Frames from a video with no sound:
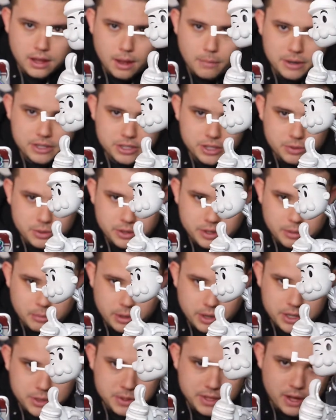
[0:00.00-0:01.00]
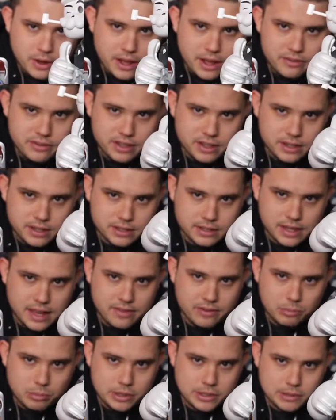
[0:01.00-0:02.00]
I'm actually really impressed with how heavy it is. I
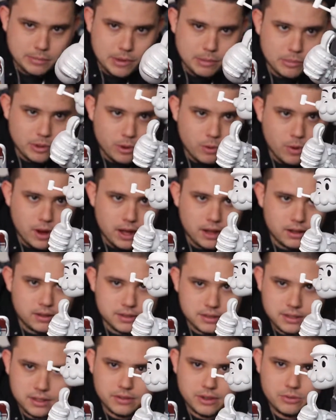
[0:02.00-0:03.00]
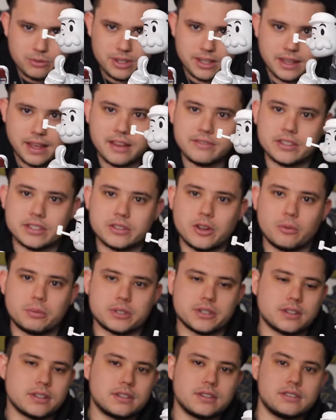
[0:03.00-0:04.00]
haven't picked him up in a while. It's like a really heavy
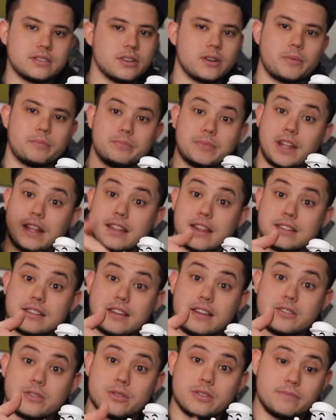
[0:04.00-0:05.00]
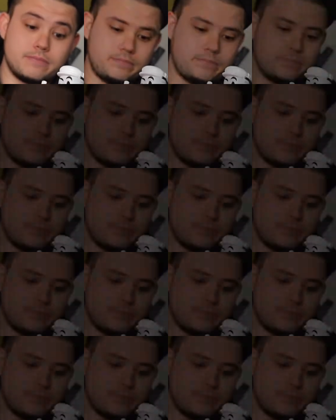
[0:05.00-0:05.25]
sculpture. So let's get into it.